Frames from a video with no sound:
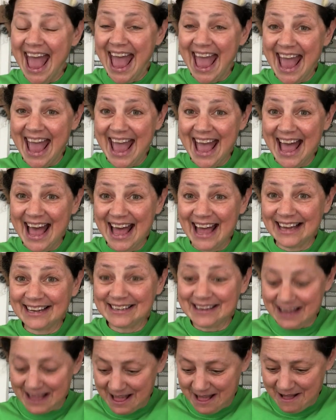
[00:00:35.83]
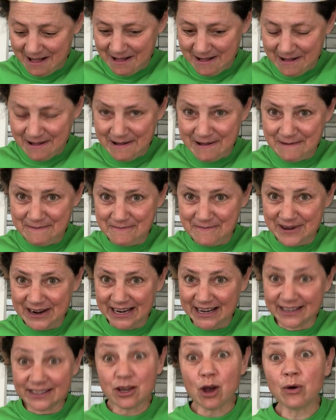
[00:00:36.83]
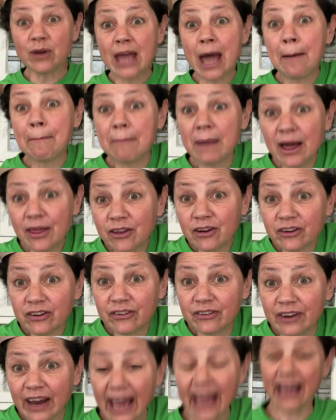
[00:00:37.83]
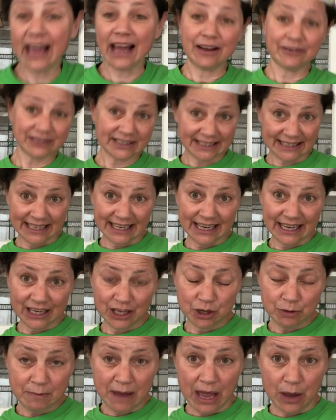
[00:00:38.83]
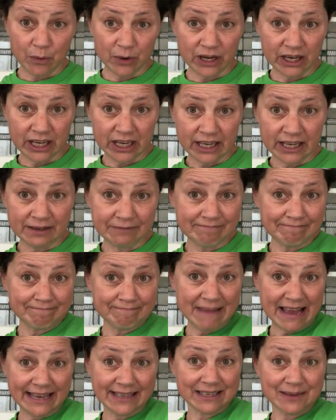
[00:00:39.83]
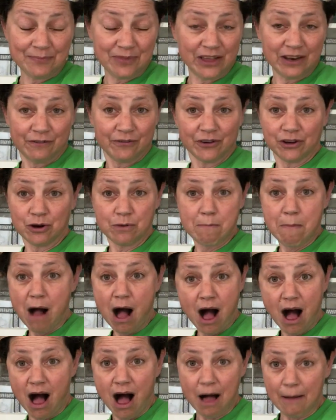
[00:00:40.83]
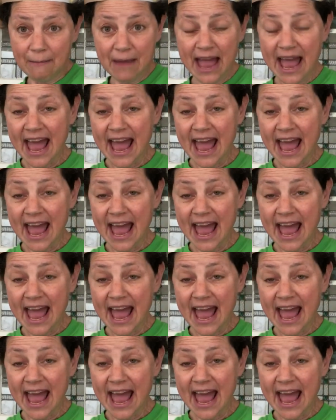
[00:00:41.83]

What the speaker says: And what else? Oh yeah, Mother's Day. I was thinking you might want to make something for your mom.